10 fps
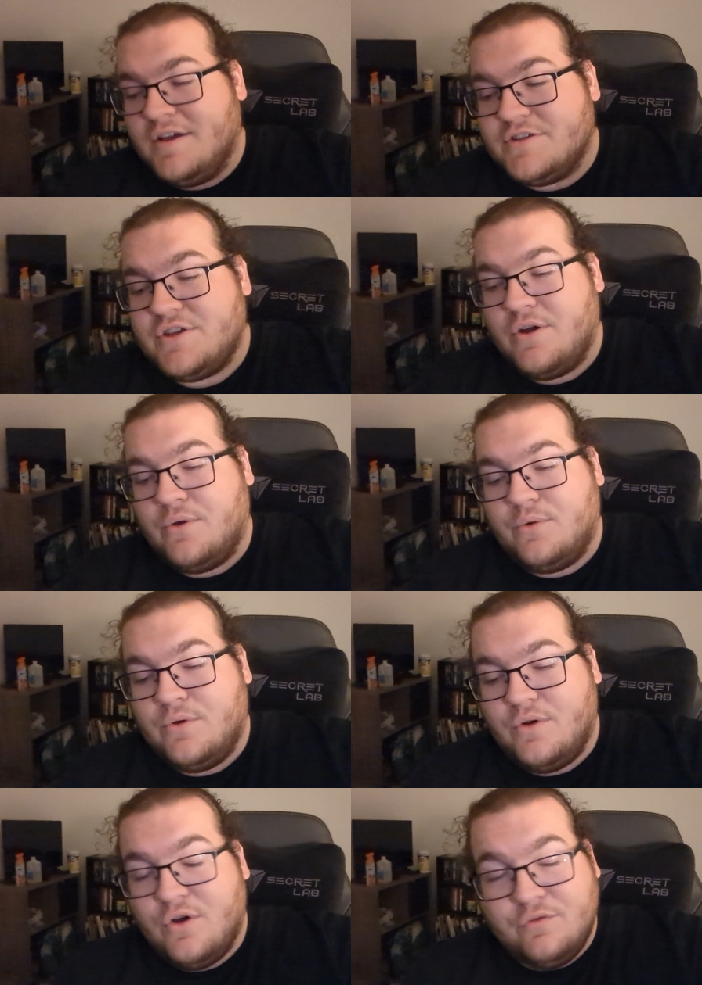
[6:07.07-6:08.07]
So
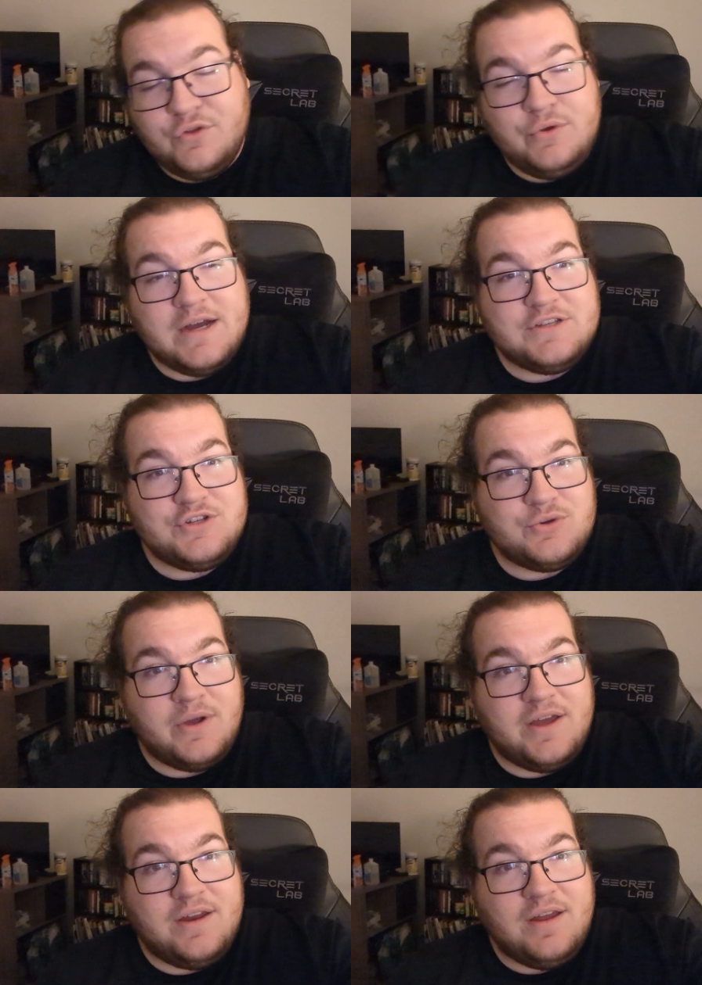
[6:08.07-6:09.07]
hopefully you guys
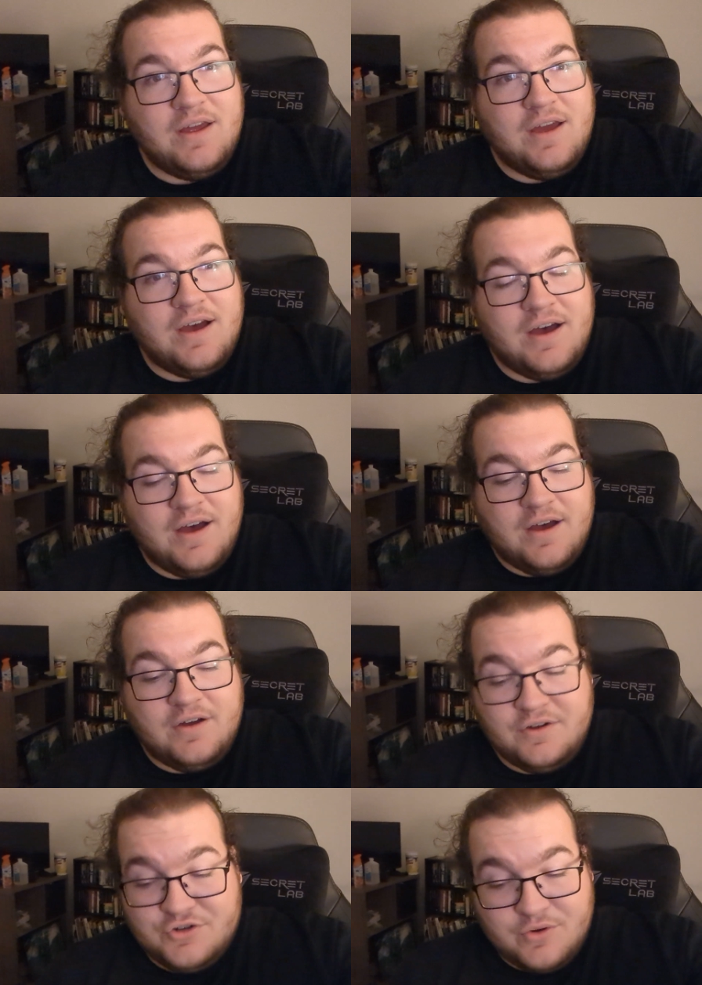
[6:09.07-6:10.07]
enjoy it.
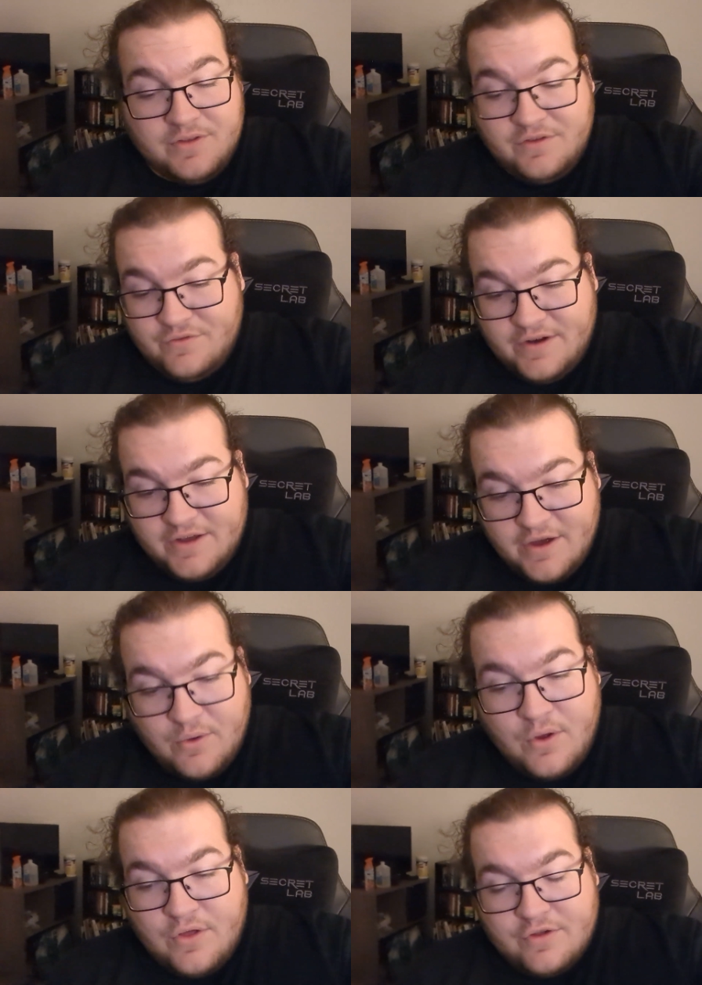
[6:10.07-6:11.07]
Enjoy this
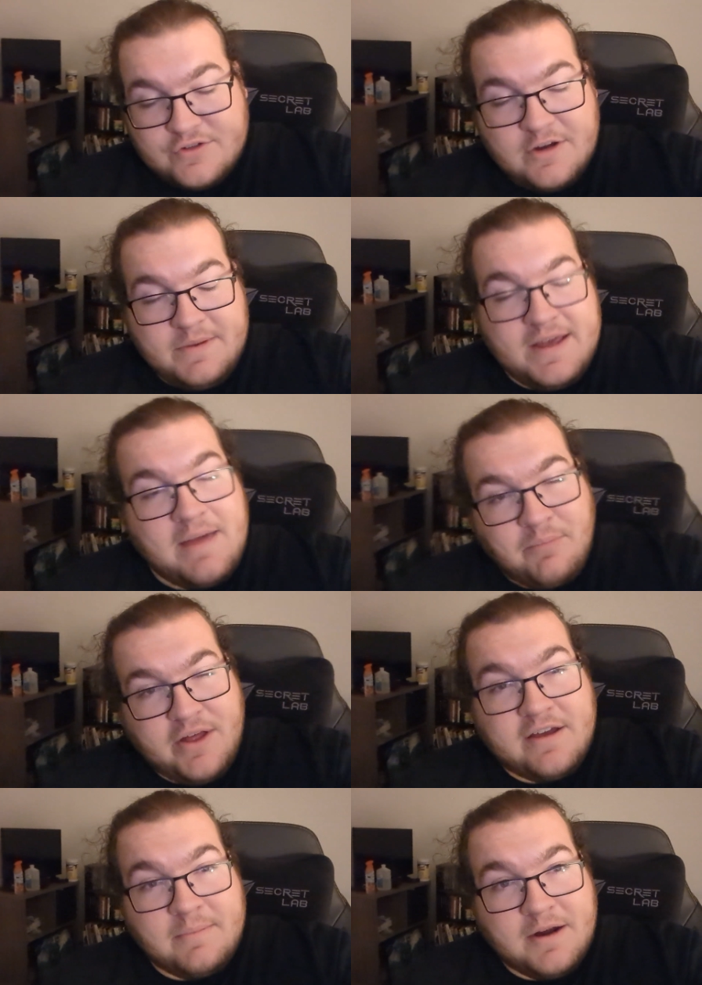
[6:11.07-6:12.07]
video. There's going to be
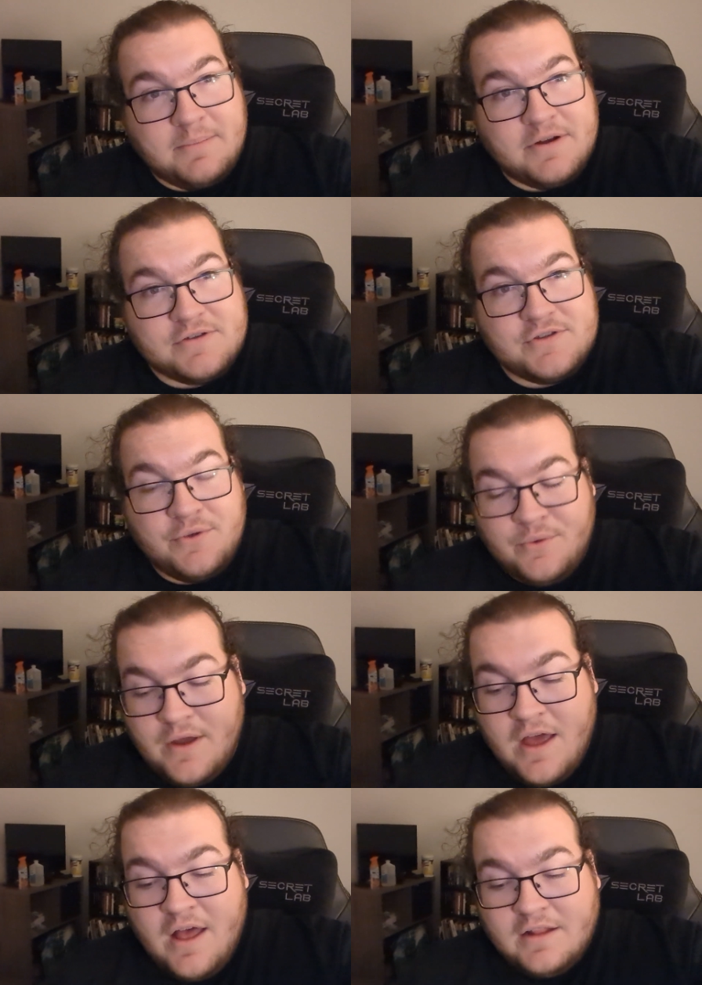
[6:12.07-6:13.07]
gameplay coming up here soon.
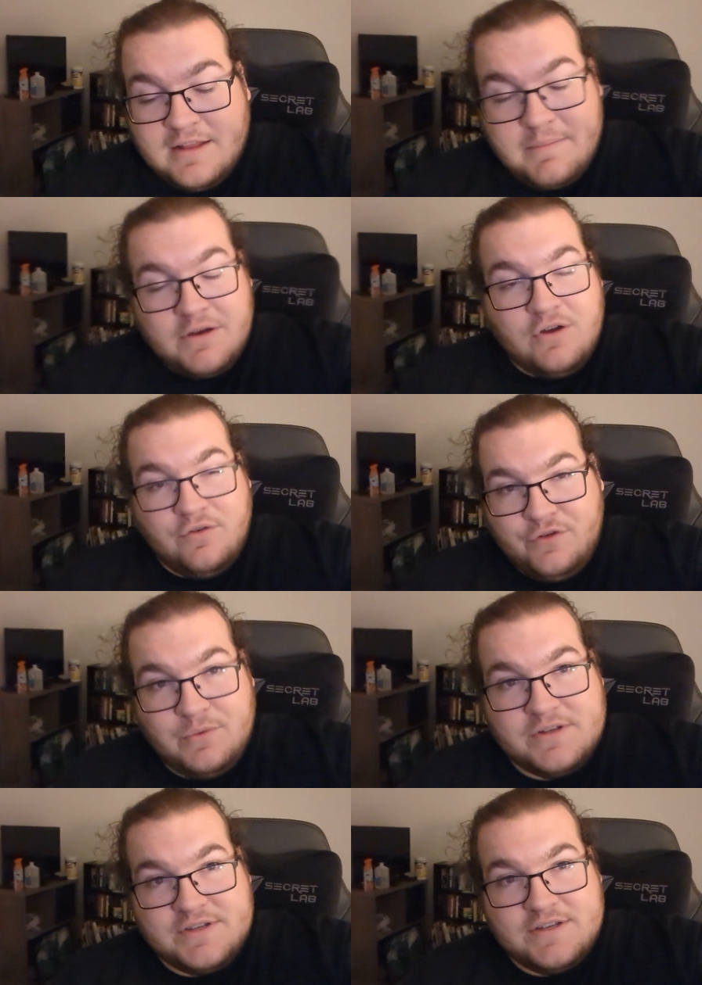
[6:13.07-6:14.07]
Let me know if you
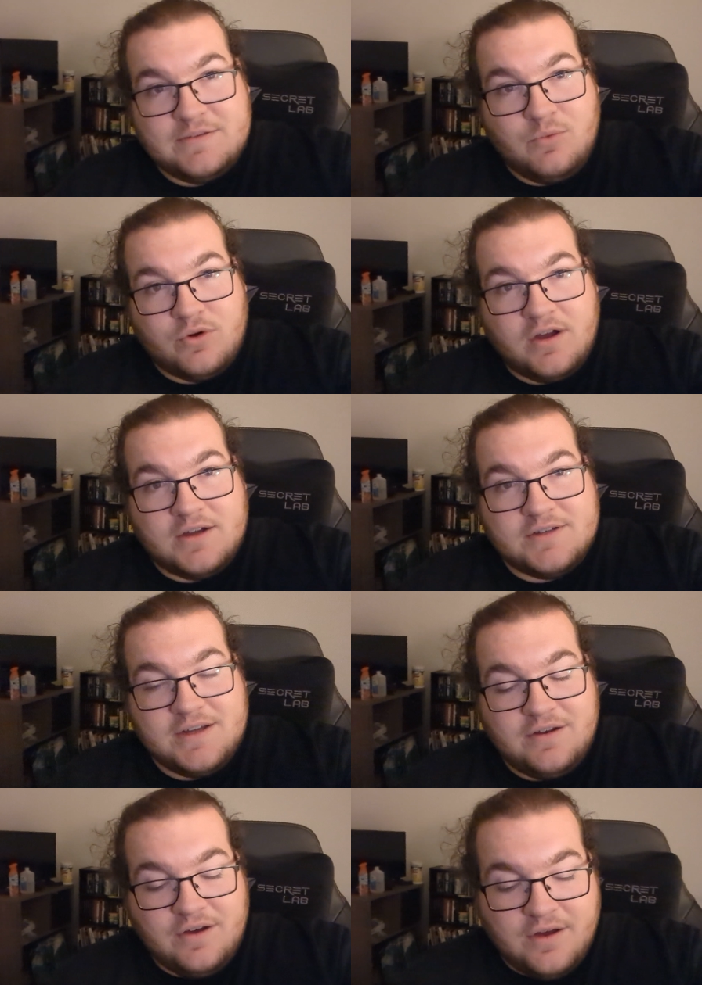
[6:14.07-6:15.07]
want to see some more
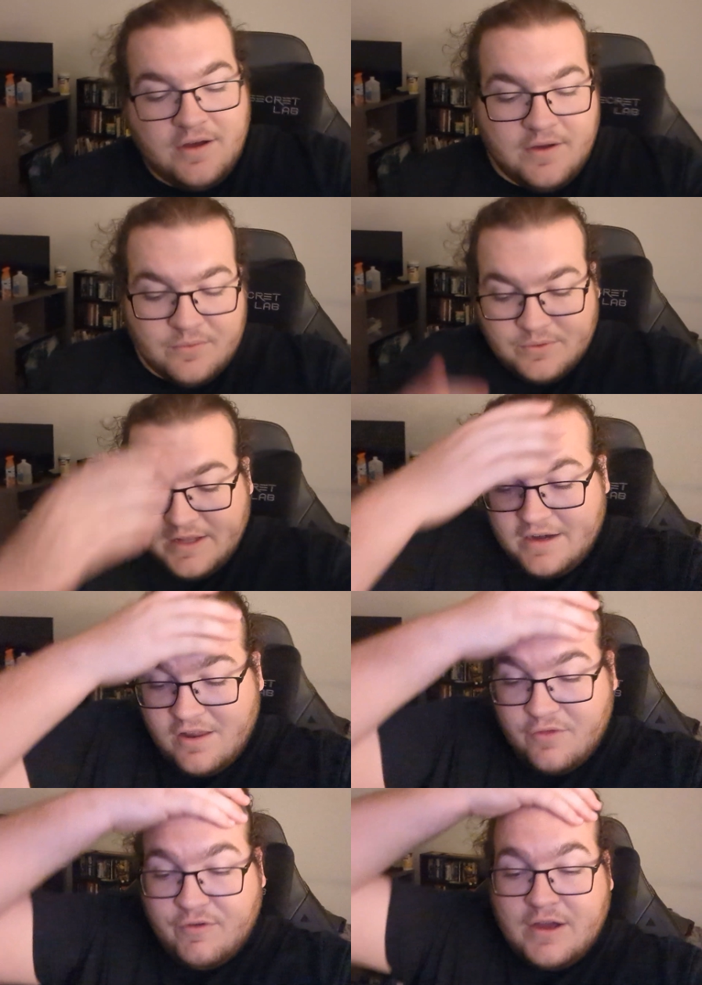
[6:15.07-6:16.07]
content related
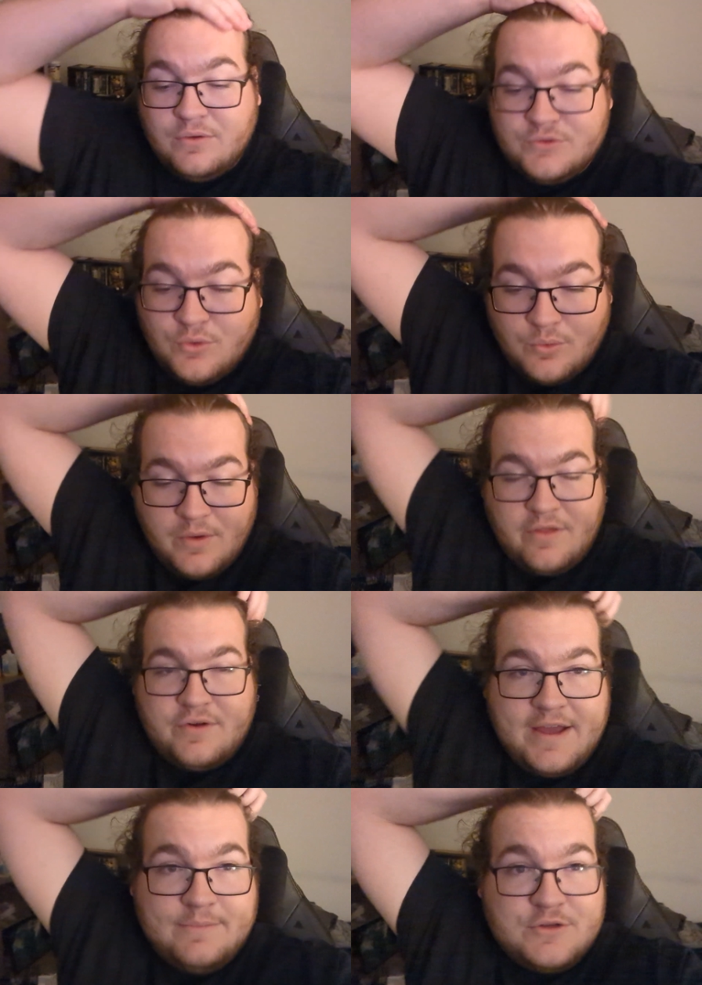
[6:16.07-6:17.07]
to the finals or what other
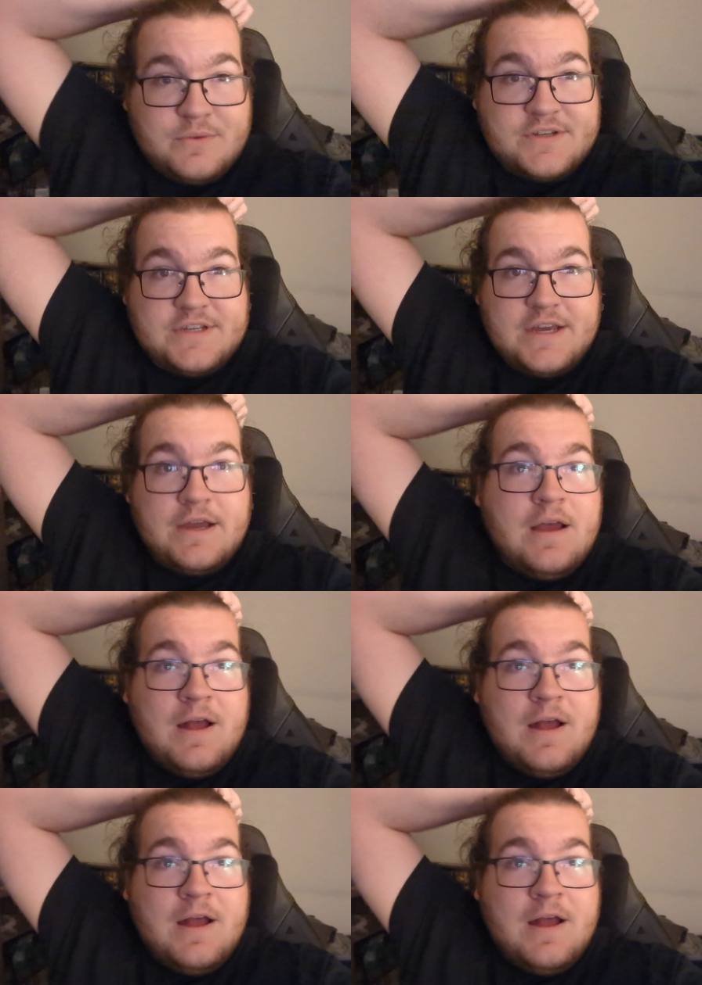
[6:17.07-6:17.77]
games you want to see.